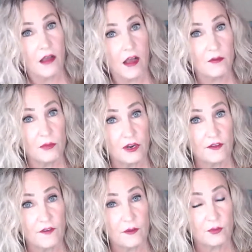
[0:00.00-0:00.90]
I'm
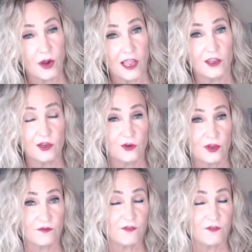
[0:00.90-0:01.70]
Mary Fain Brandt. You can